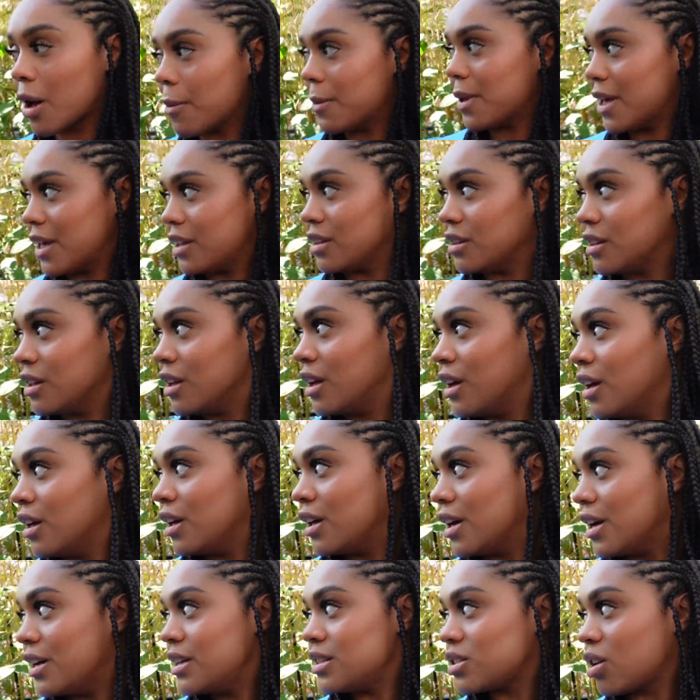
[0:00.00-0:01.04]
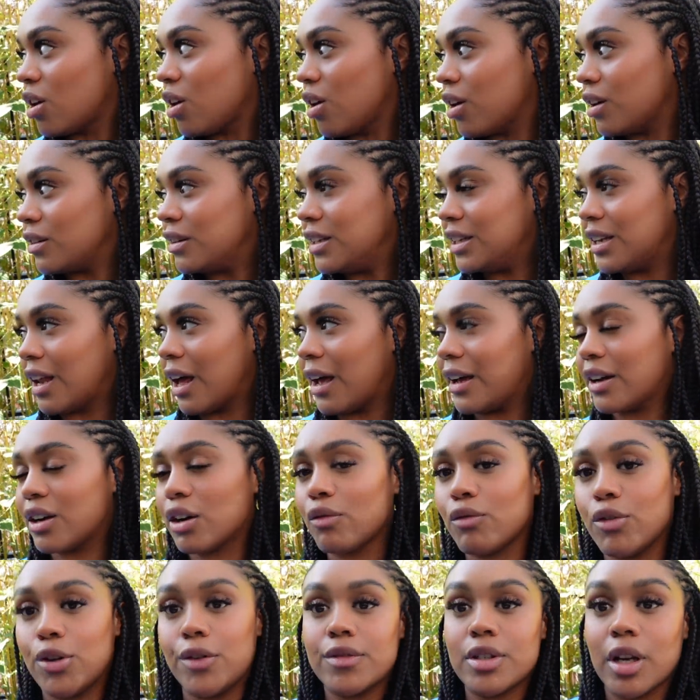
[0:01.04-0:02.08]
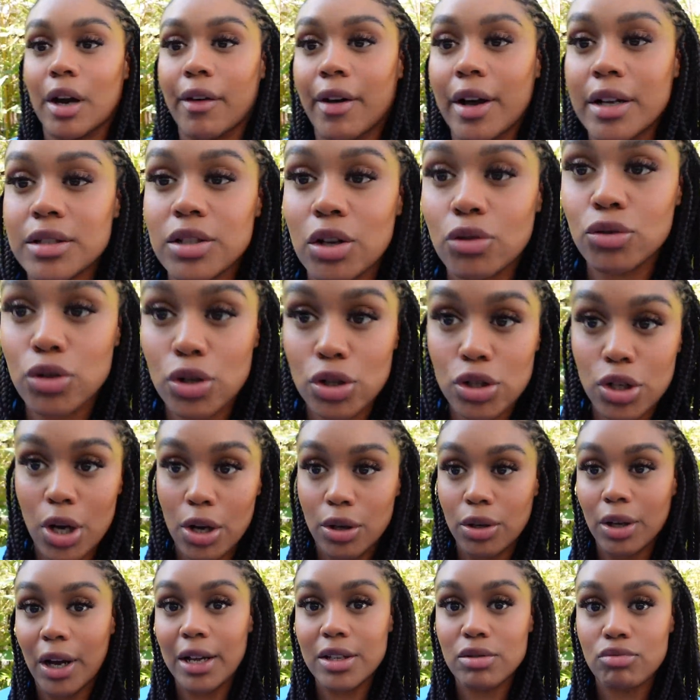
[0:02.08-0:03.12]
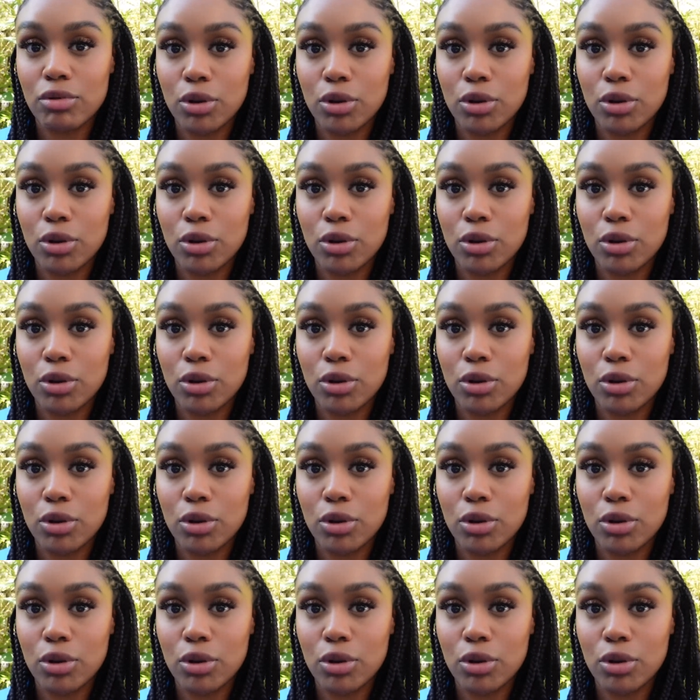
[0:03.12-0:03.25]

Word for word: I mean, it's hardly like a roof terrace. I'll just show you guys